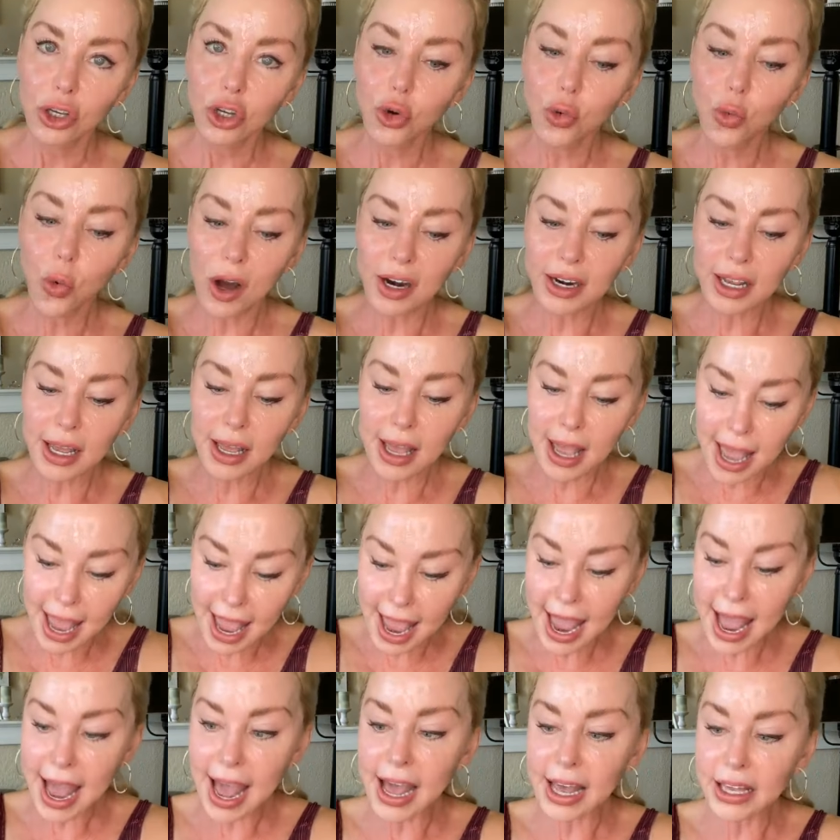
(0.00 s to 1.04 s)
you want to
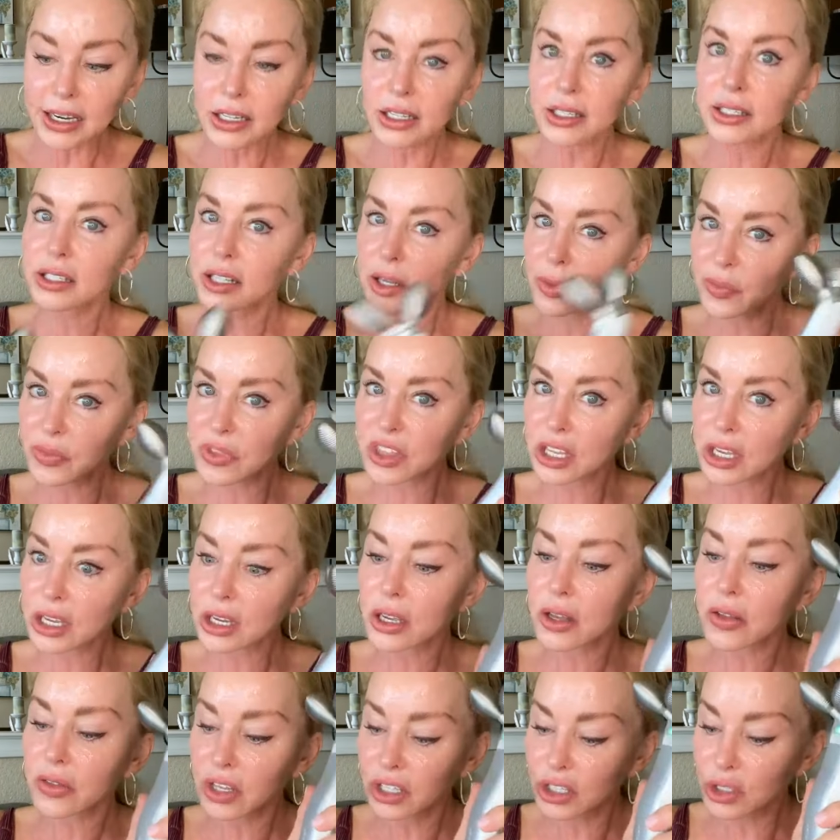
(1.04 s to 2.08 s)
add
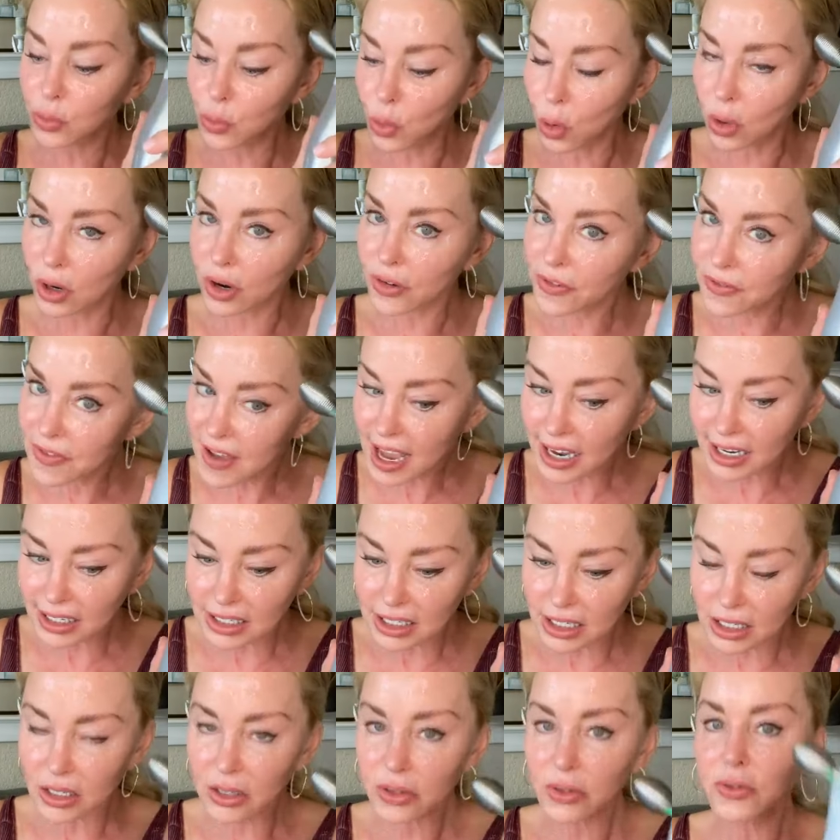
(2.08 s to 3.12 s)
something that's more
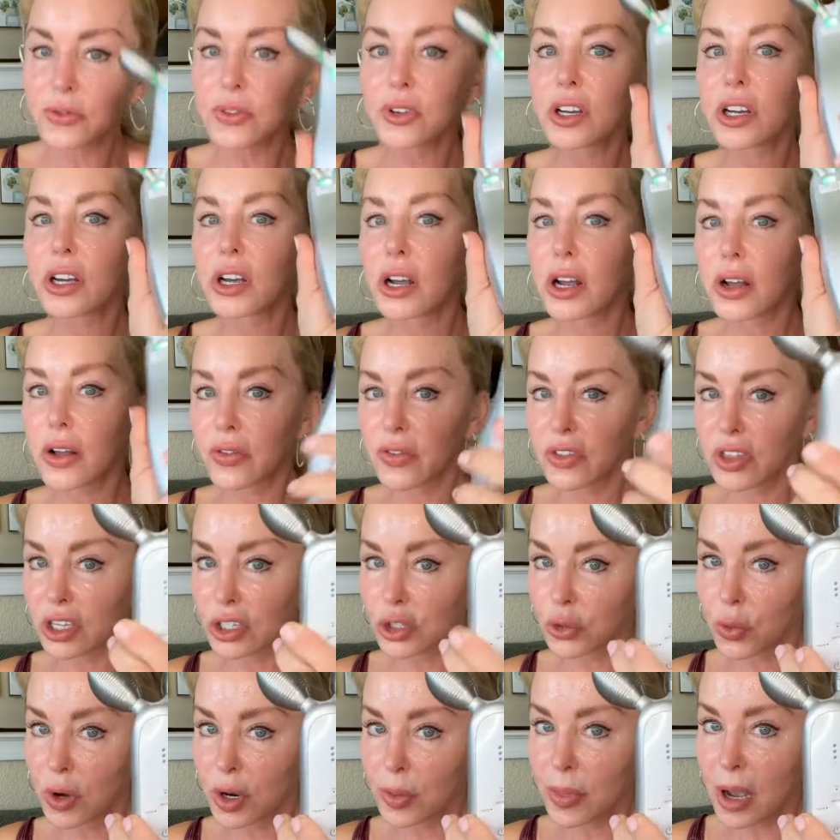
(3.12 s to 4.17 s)
effective.
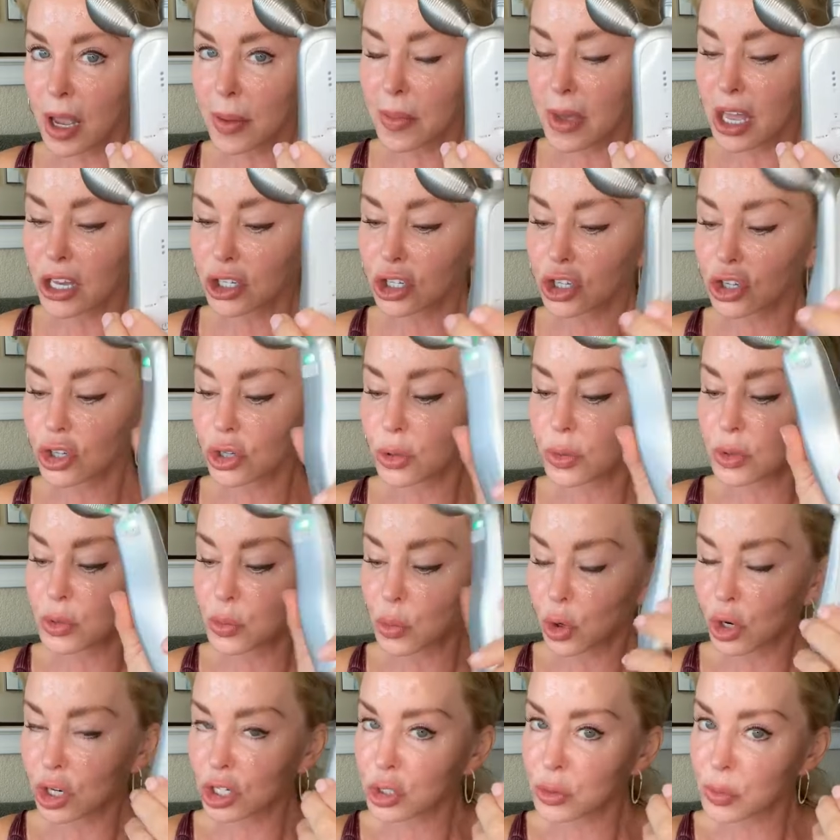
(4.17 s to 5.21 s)
This one by Medicube
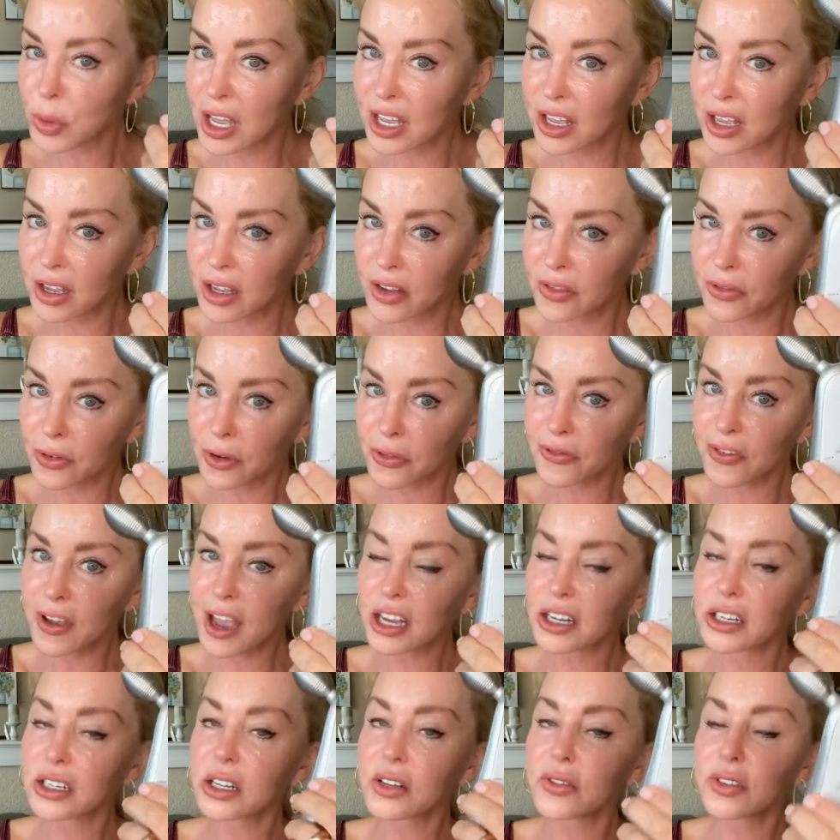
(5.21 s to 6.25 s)
is more
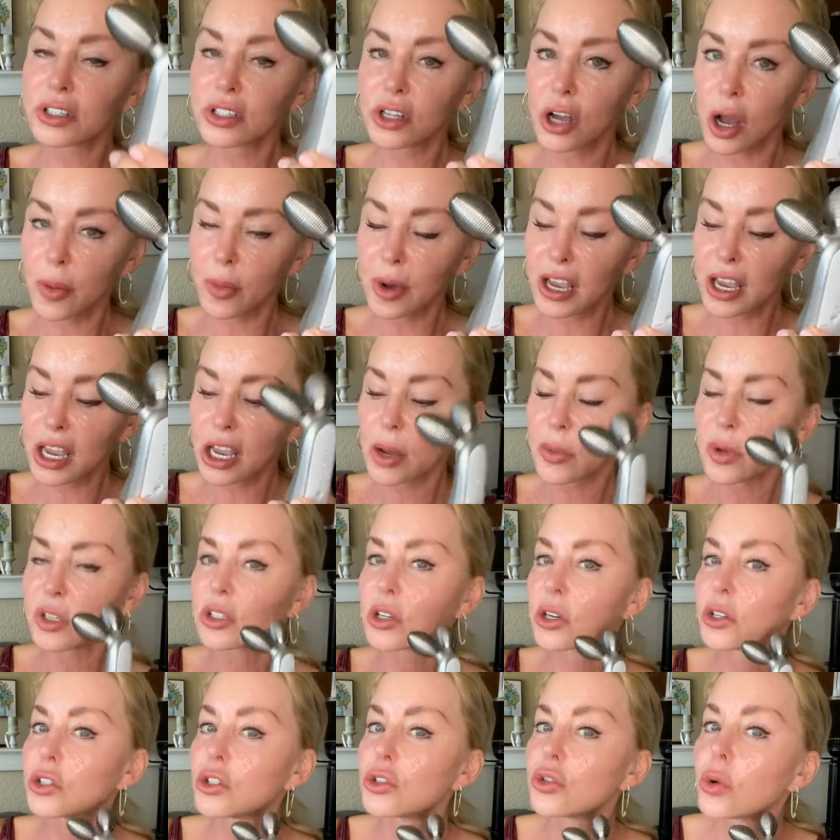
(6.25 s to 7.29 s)
effective. It's on my
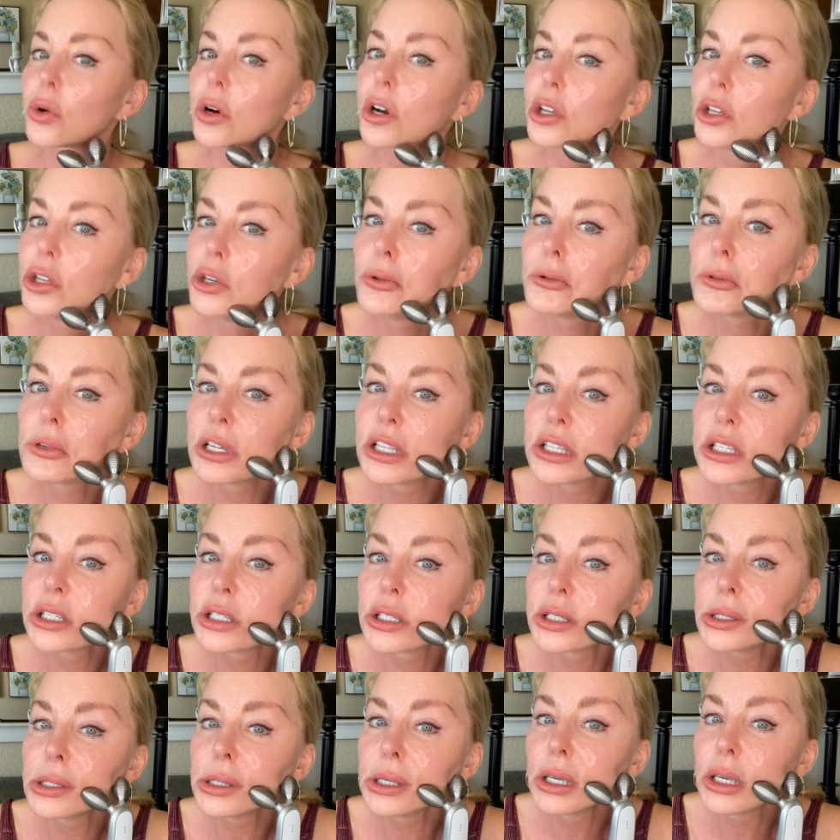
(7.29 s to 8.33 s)
Amazon store. You can
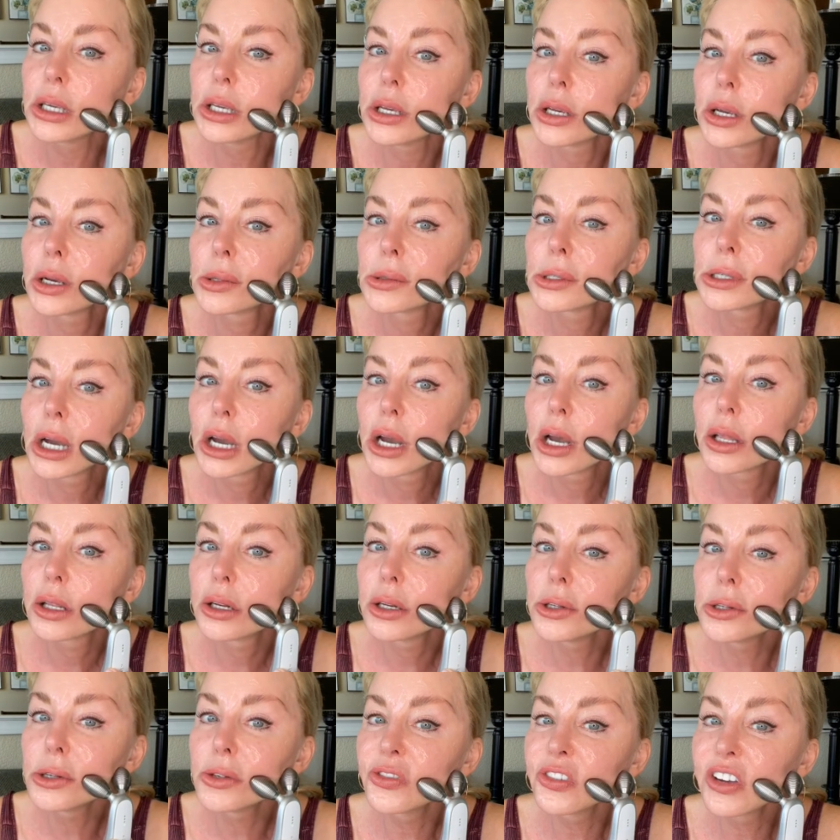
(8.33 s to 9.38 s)
see.
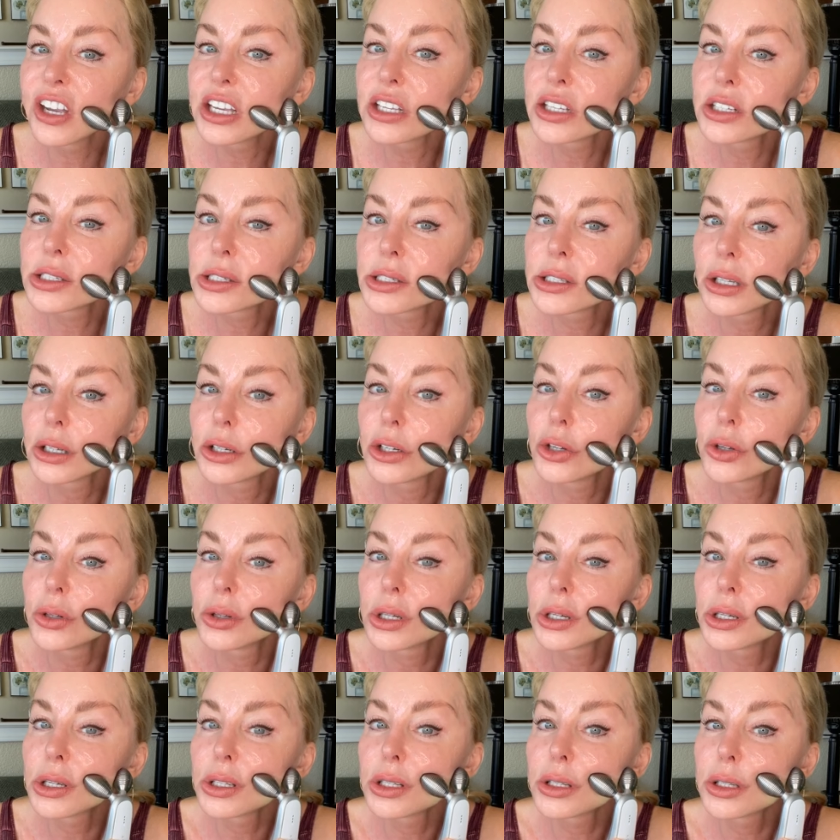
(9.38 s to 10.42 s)
NuFace doesn't
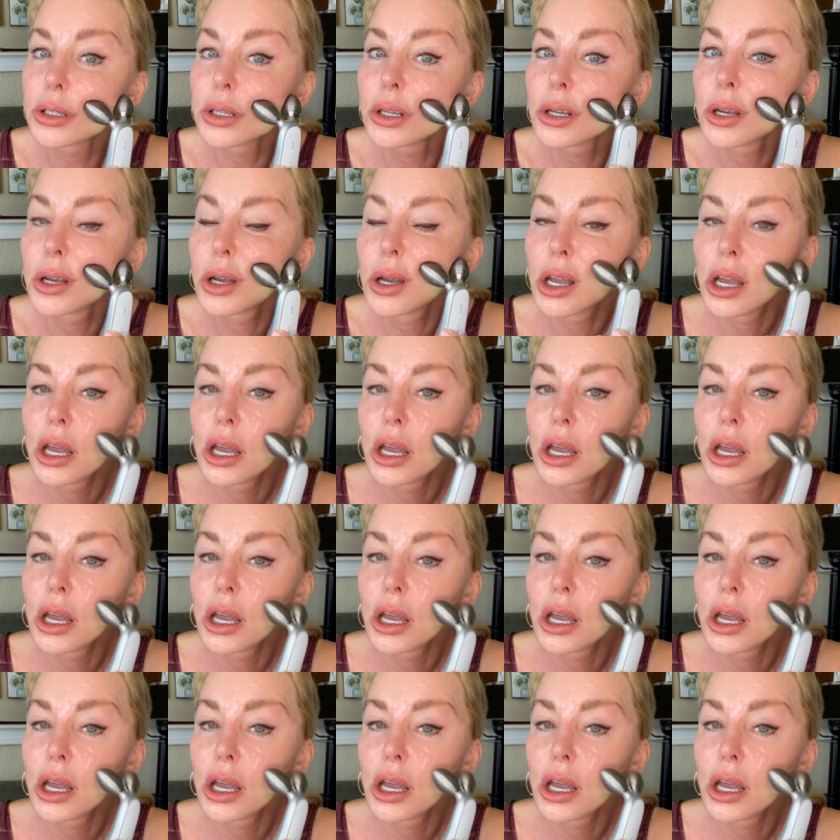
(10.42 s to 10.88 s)
do this.